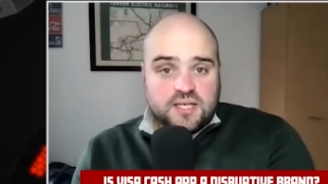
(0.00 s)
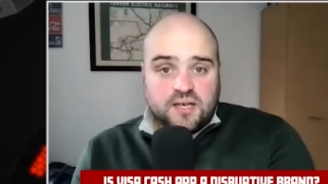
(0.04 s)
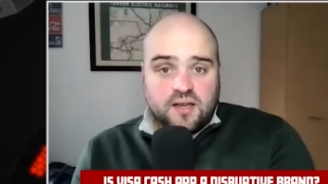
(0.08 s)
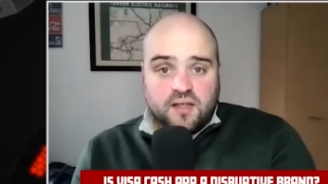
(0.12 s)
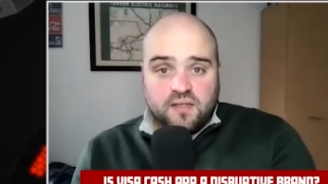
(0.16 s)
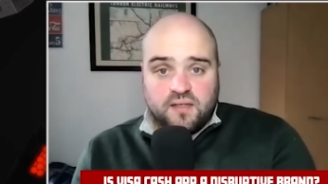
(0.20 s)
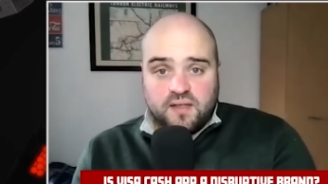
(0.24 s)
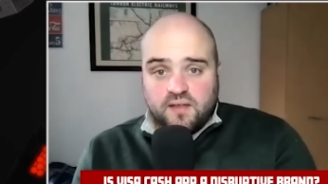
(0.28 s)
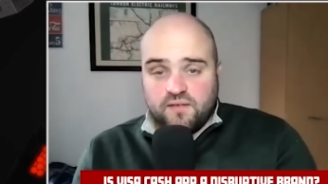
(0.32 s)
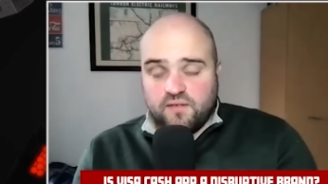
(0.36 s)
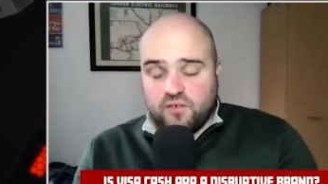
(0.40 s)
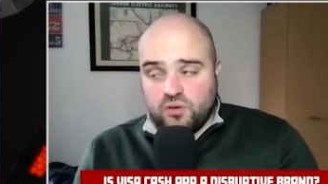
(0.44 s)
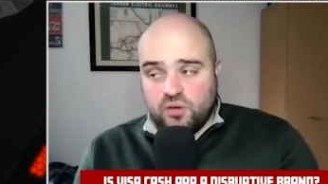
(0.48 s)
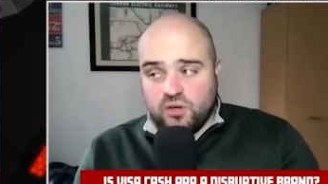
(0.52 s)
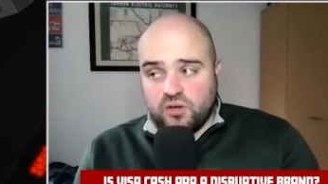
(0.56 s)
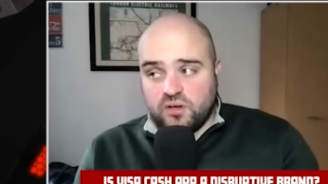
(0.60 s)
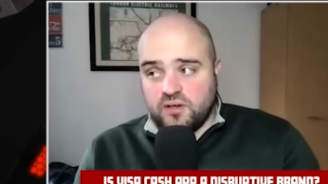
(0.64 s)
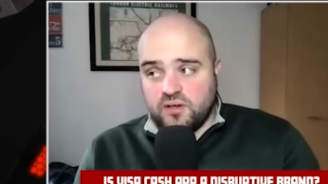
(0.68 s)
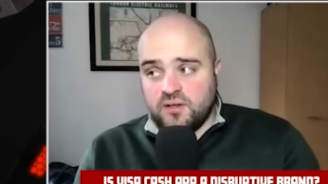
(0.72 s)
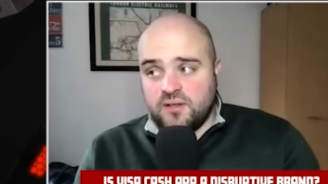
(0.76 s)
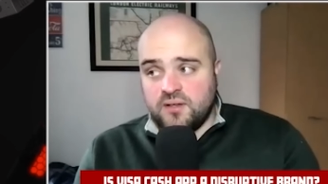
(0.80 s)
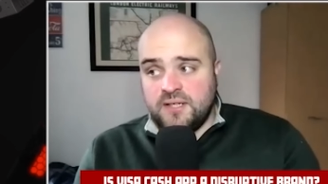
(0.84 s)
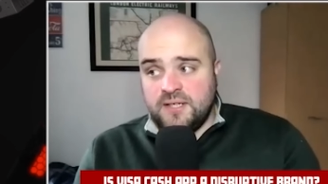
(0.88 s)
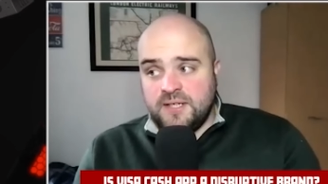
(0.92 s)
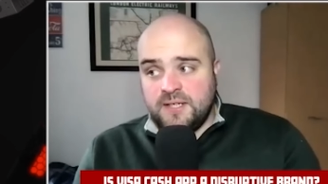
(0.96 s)
And I think if you look
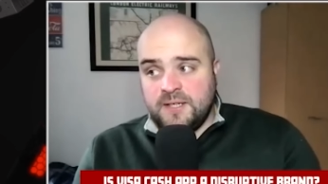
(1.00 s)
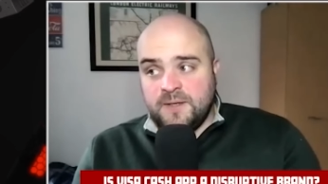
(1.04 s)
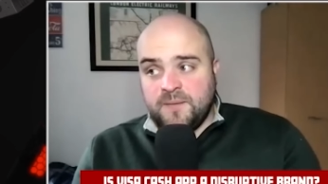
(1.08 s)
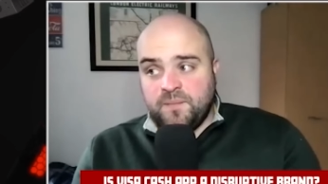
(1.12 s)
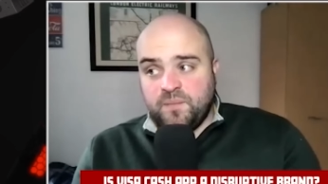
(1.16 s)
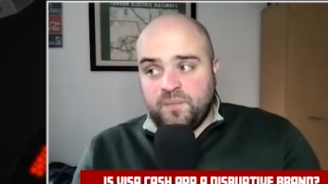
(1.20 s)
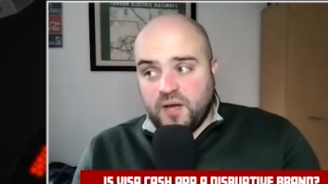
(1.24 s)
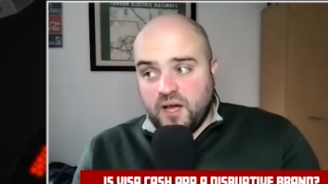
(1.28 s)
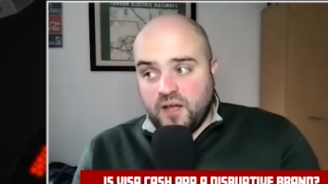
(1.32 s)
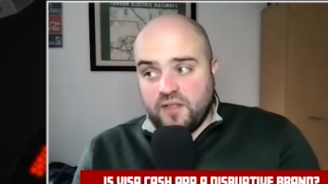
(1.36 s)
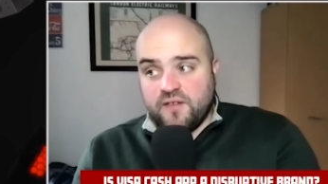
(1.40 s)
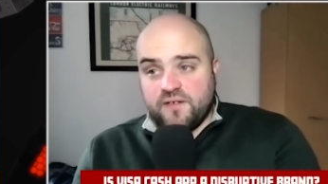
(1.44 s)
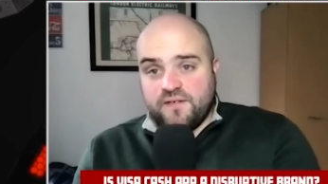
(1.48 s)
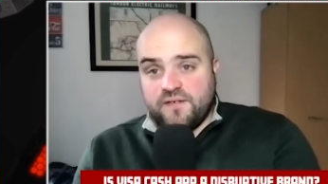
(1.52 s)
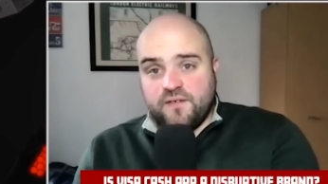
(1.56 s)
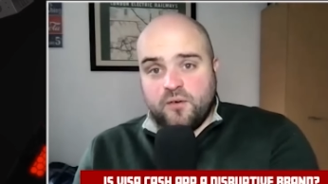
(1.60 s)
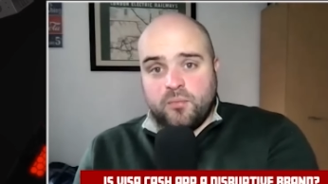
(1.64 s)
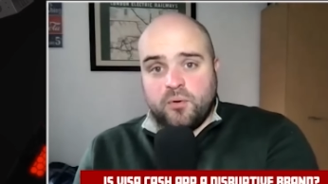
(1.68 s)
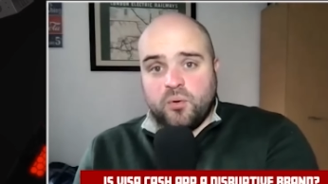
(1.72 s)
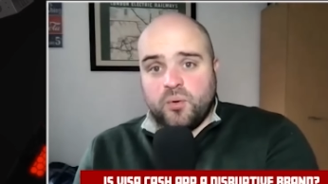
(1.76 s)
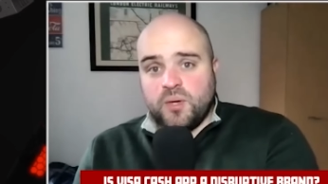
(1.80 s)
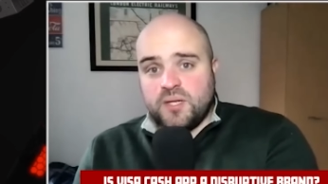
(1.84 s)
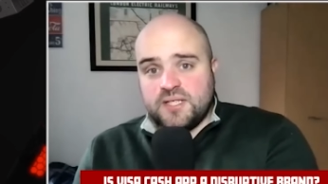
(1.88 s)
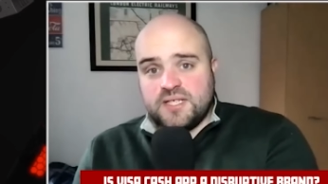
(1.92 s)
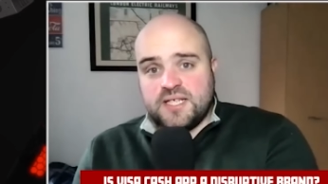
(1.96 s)
at other
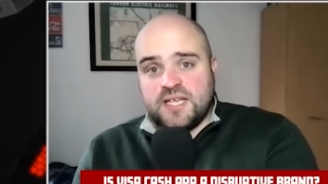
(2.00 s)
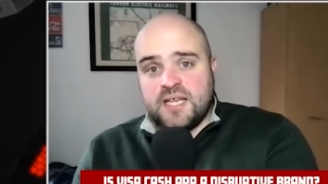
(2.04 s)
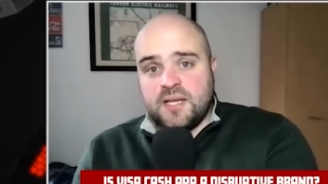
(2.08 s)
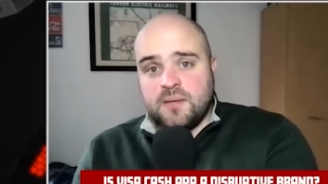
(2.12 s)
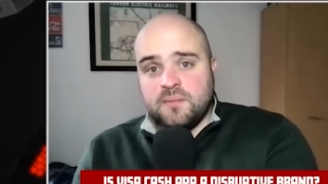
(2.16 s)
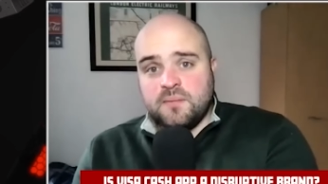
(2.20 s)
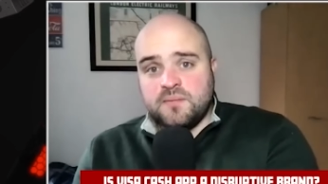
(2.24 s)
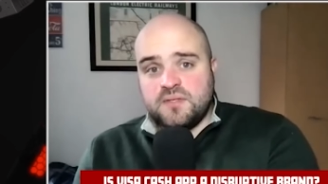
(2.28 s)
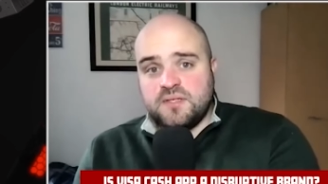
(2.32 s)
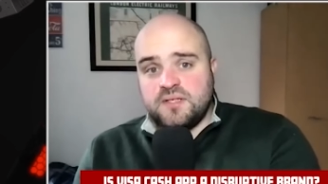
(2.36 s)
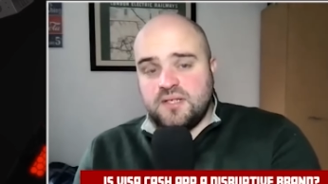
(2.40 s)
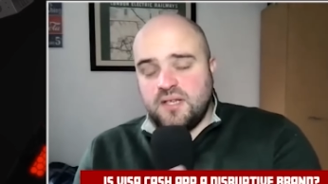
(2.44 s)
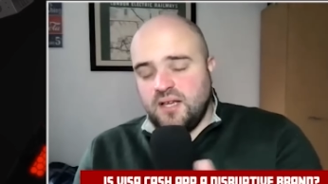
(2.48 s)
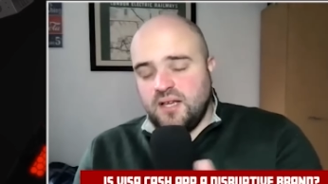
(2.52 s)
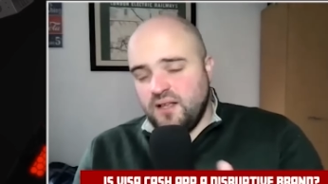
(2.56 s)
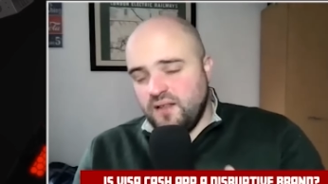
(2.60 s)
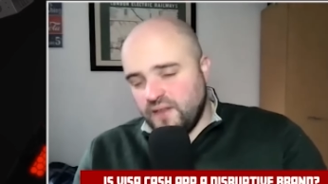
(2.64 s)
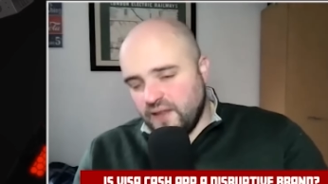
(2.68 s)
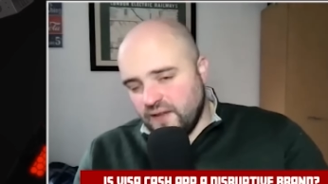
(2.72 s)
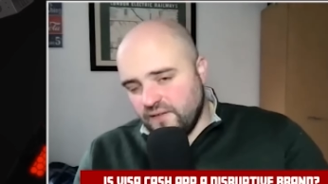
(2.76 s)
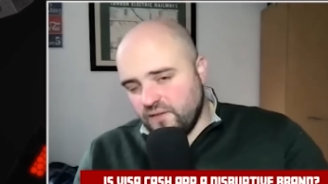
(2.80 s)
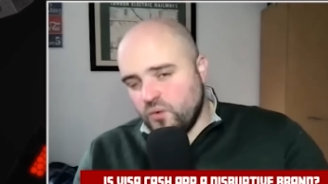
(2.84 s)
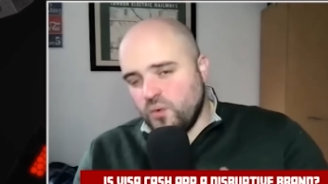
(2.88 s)
Formula One teams, they've